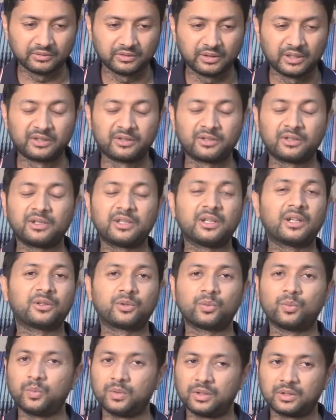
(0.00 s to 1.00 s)
I really had
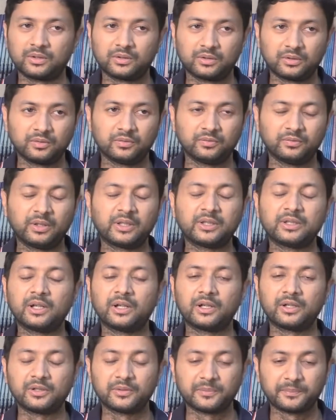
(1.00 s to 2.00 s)
to work very
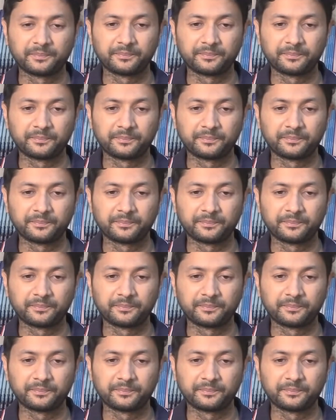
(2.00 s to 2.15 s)
hard.